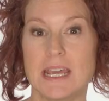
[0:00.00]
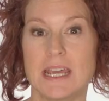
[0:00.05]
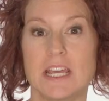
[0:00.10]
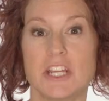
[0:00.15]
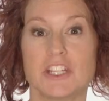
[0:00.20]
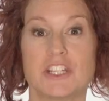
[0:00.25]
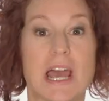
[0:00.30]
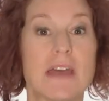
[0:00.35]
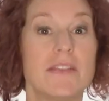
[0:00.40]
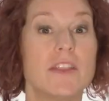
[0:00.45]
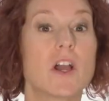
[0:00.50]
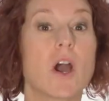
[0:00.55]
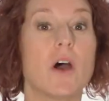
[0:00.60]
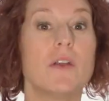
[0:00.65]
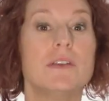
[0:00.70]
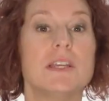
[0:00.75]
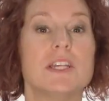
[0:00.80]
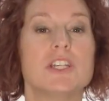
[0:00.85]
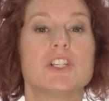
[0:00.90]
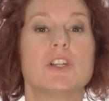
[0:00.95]
Check the
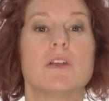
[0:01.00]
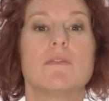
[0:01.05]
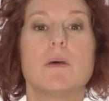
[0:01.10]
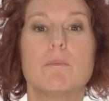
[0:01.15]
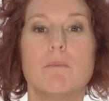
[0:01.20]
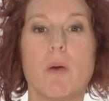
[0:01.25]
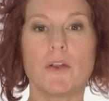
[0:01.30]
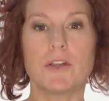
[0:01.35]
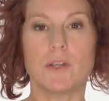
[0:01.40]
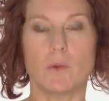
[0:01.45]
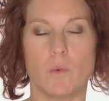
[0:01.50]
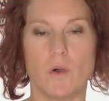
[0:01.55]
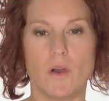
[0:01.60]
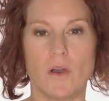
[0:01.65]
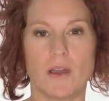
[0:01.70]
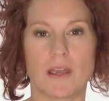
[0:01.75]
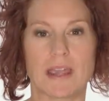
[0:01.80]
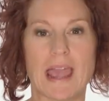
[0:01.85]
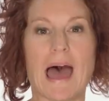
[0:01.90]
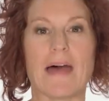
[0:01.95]
condition of the
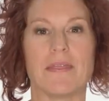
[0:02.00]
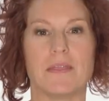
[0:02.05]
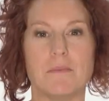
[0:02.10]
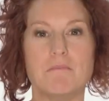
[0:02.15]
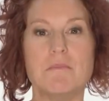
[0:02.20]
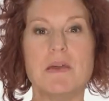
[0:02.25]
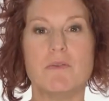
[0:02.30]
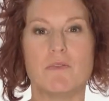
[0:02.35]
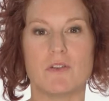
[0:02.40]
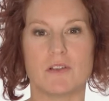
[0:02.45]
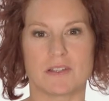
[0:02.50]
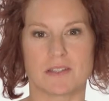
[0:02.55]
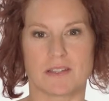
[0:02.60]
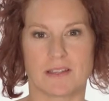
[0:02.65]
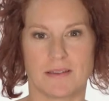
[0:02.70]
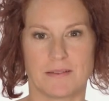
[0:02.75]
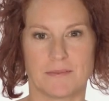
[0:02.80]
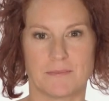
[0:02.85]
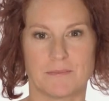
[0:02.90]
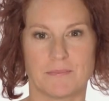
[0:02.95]
bodywork and the mirrors.